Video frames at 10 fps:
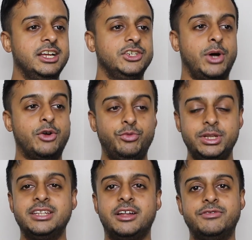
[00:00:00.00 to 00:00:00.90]
So I
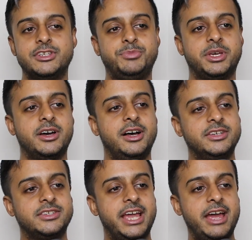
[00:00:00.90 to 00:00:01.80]
really love this
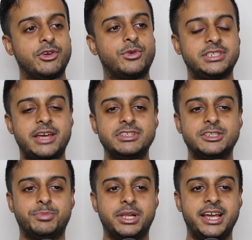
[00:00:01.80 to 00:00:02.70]
because Chris Evans
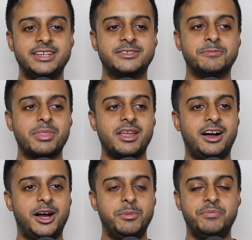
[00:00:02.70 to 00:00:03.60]
plays
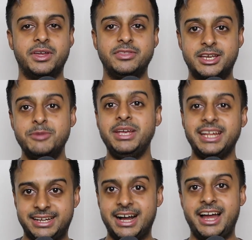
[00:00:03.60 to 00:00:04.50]
the
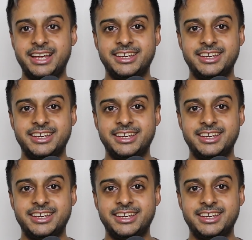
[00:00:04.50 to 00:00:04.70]
comedic guy.